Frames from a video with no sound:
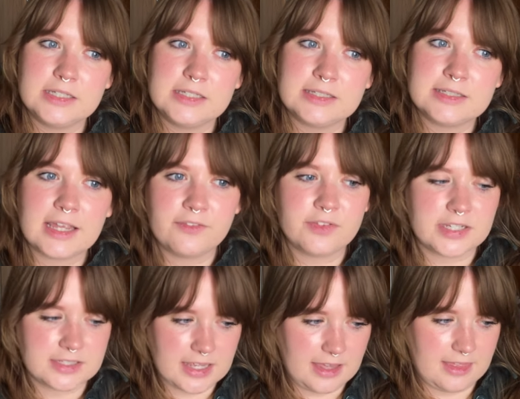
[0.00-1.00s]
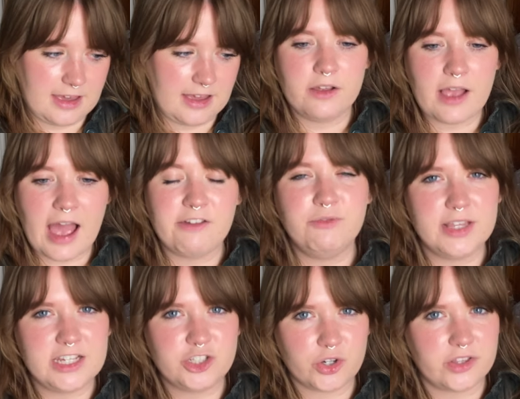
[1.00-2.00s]
safely say that I really
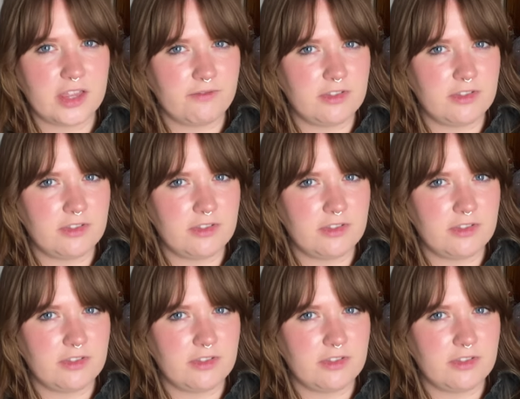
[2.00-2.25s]
enjoyed Love